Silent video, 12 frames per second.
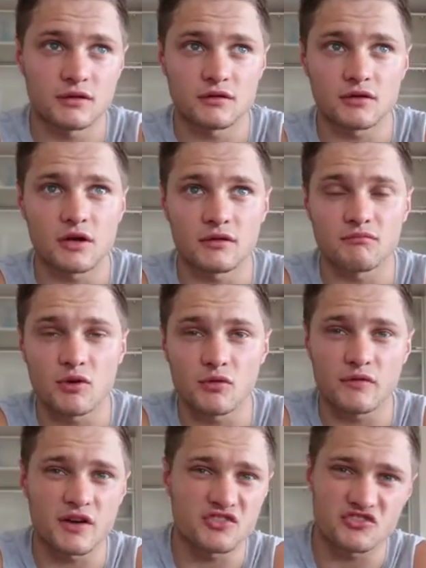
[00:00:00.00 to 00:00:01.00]
the kind of
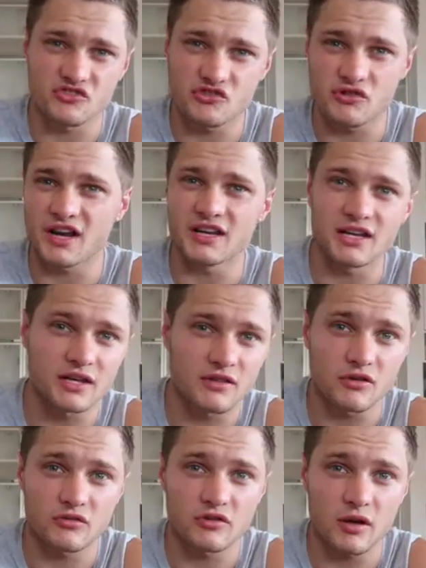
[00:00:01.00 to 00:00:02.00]
motivation training,
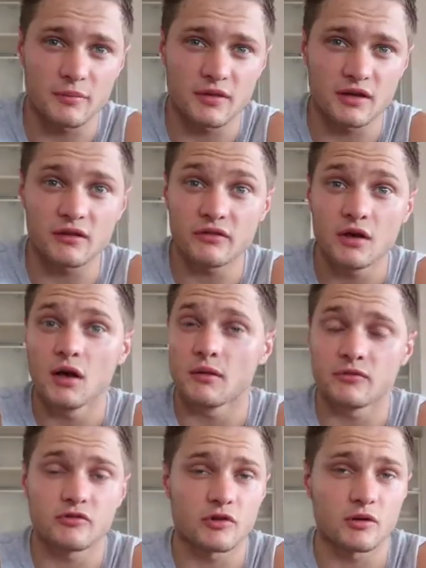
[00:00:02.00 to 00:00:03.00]
those type of things,
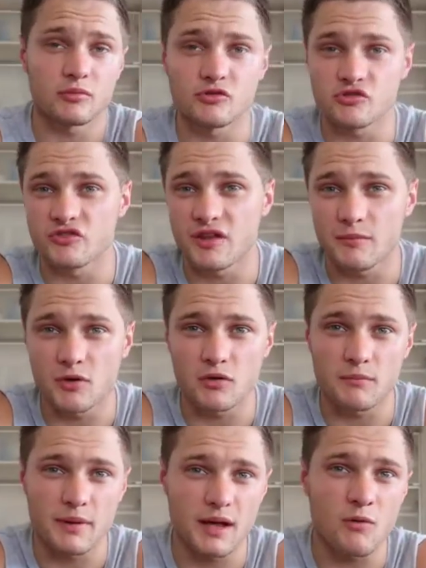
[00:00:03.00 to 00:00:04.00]
I'm still going to produce them on
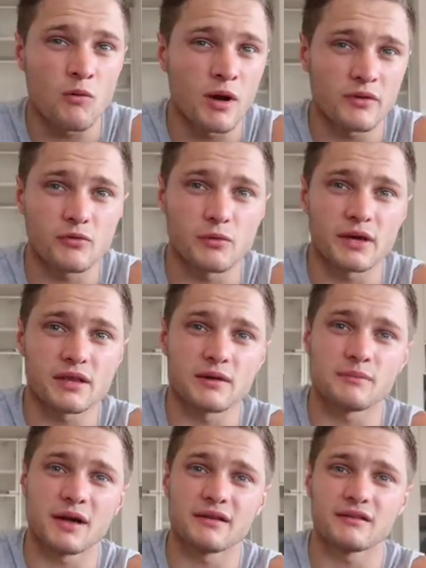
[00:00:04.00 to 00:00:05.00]
about once a
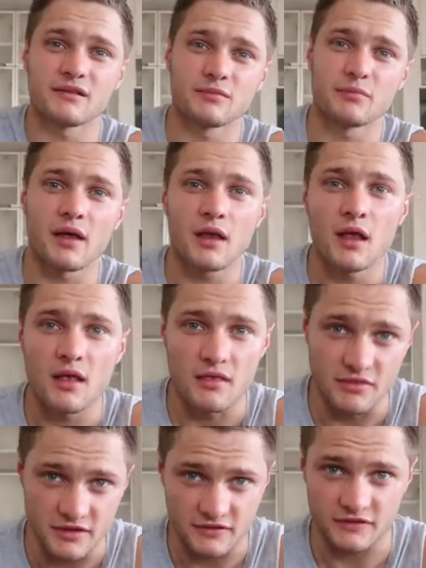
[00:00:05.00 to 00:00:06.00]
weekly basis, but
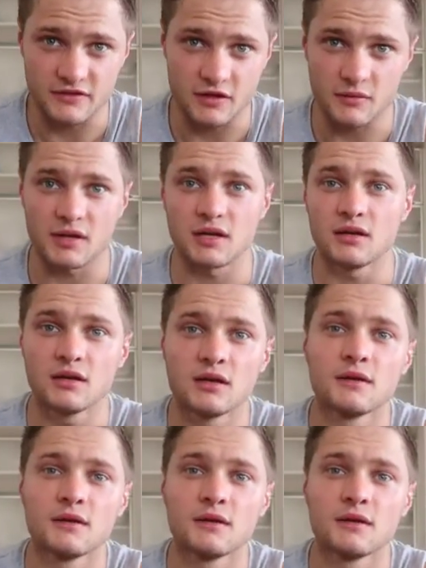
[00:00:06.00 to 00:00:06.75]
this is going to be